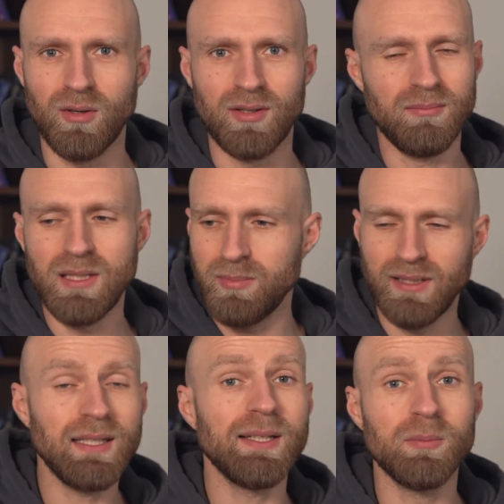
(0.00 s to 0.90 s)
or
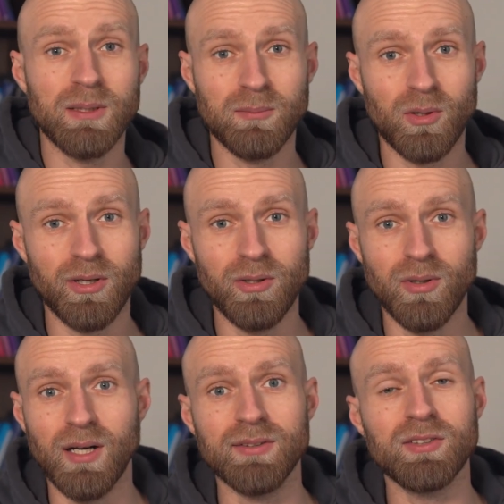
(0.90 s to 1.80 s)
maybe a little bit more
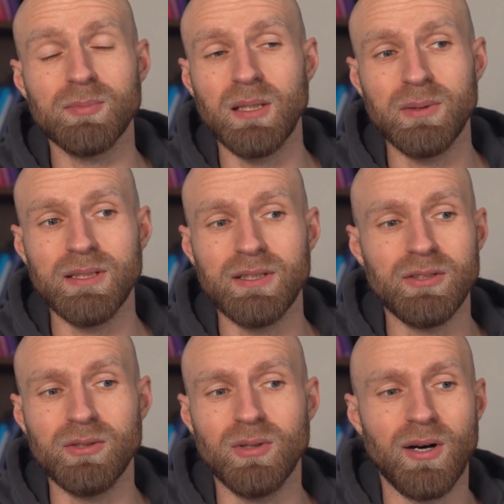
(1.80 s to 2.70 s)
nuanced, maybe
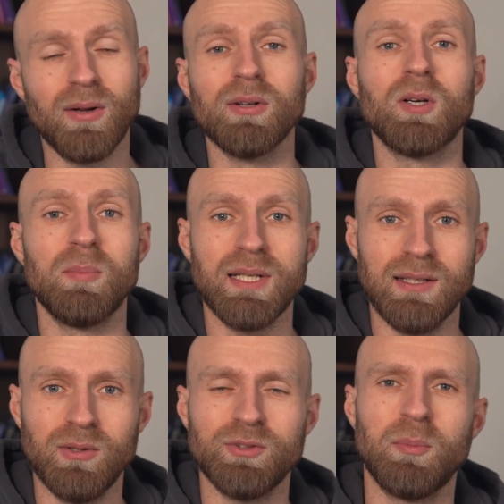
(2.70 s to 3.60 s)
you are not a complete
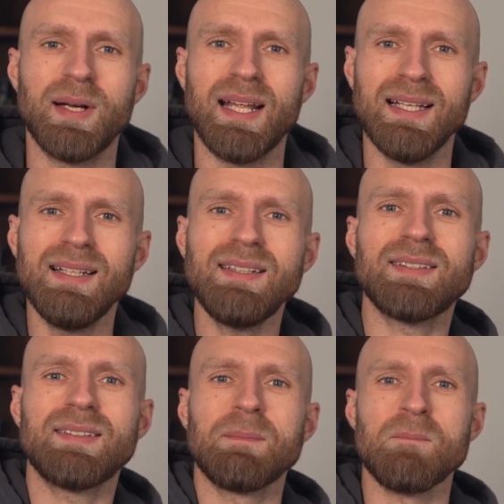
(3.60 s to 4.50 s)
loser, but at
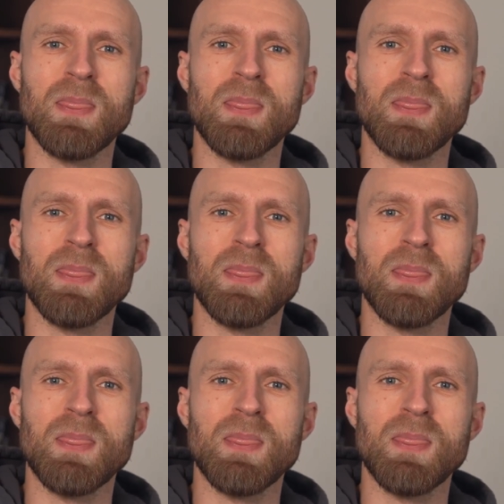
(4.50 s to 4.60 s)
least